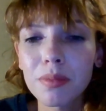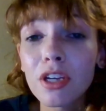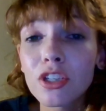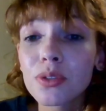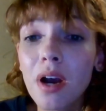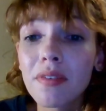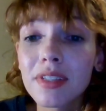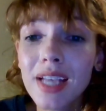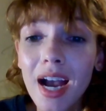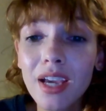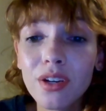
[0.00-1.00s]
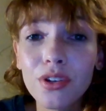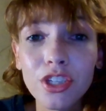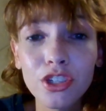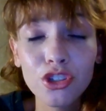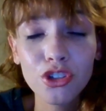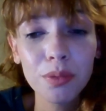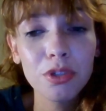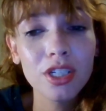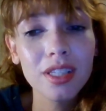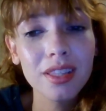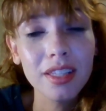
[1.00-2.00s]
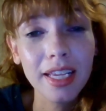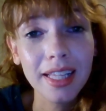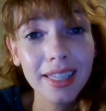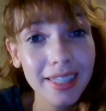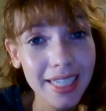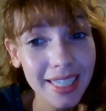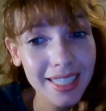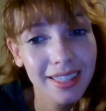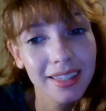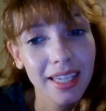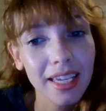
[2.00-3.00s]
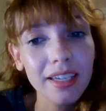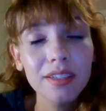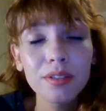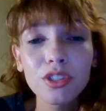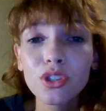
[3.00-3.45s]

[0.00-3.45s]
make sure you have a title, the description, the clean link,